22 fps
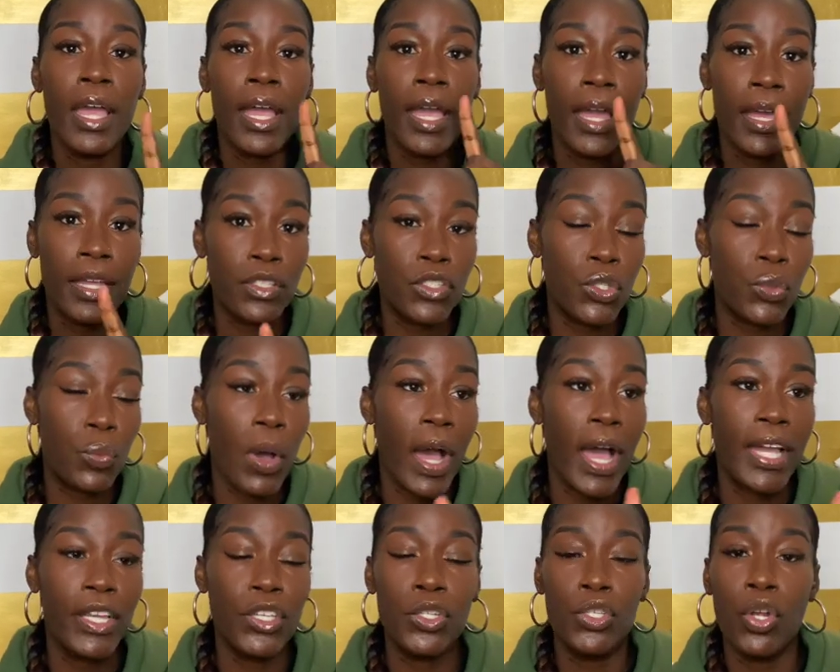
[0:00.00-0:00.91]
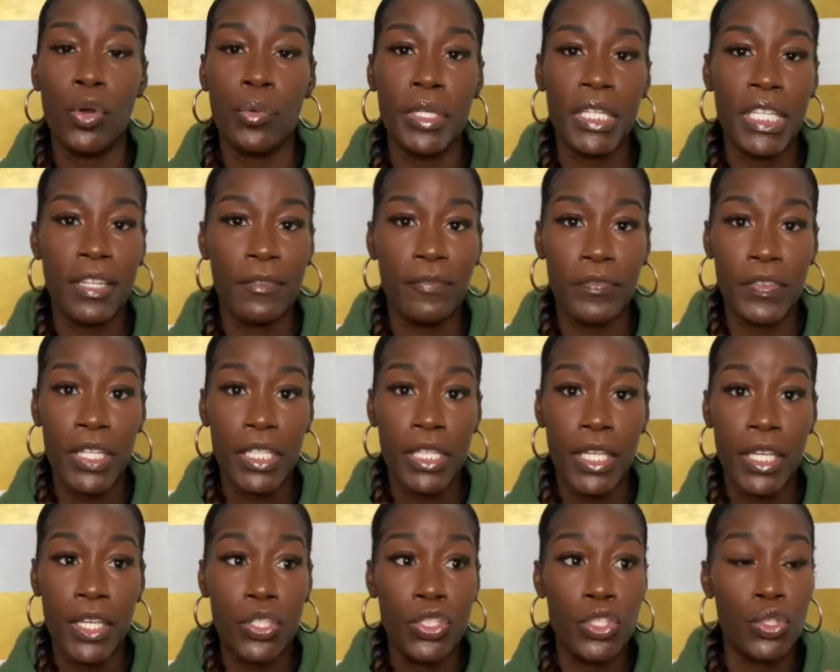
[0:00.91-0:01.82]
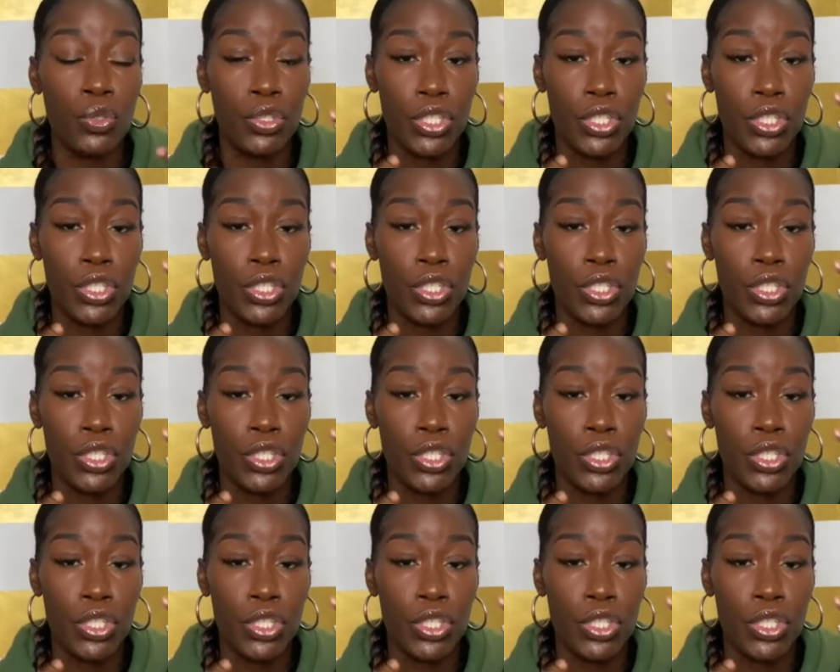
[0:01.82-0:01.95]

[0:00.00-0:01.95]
Hence why you don't need feelings.